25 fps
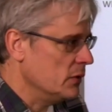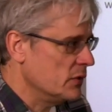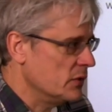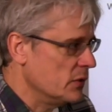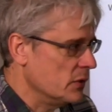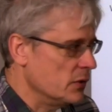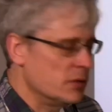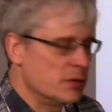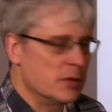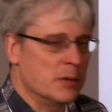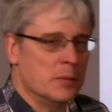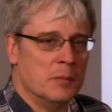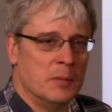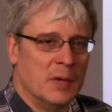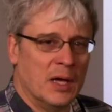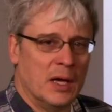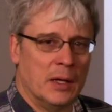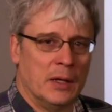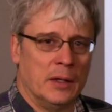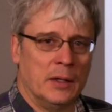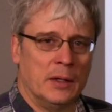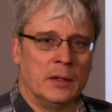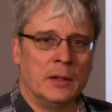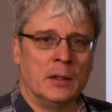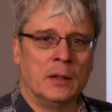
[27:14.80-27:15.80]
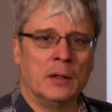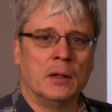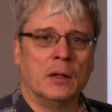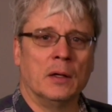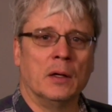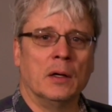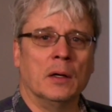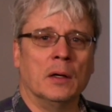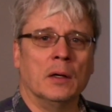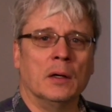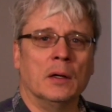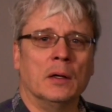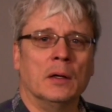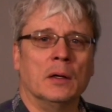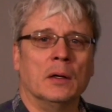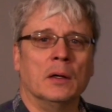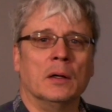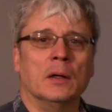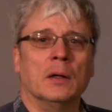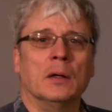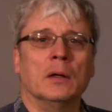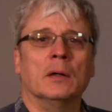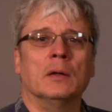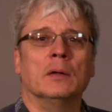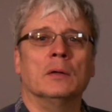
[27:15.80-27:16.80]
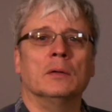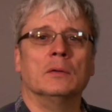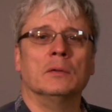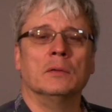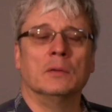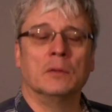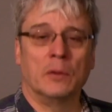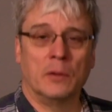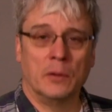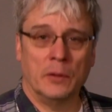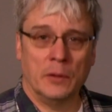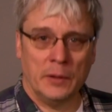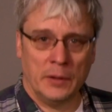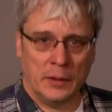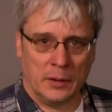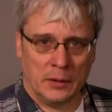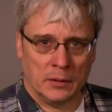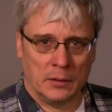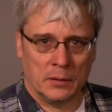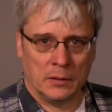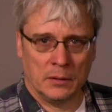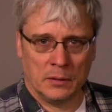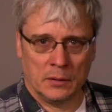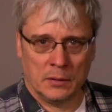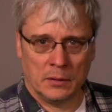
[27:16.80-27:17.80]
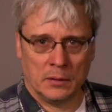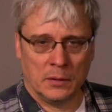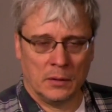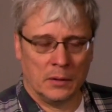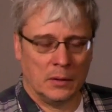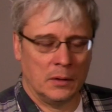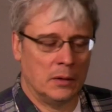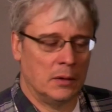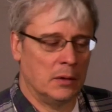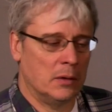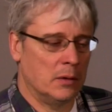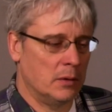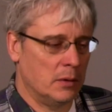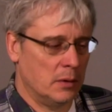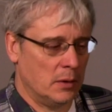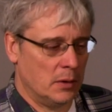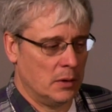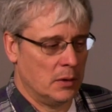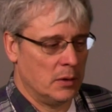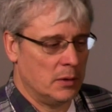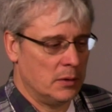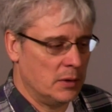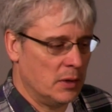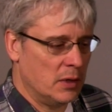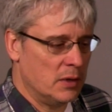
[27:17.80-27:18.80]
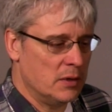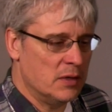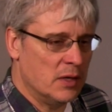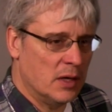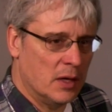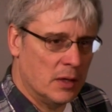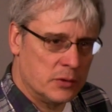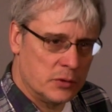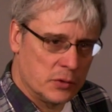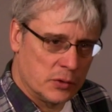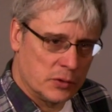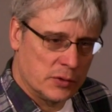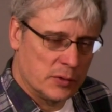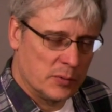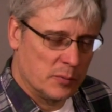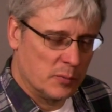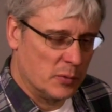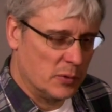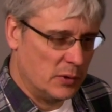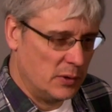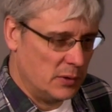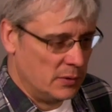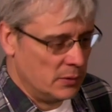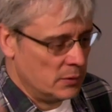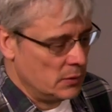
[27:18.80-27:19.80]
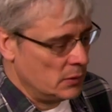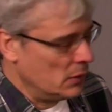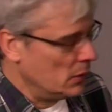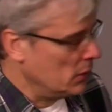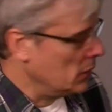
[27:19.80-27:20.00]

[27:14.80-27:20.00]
systematic uh, learning uh, and, not just simply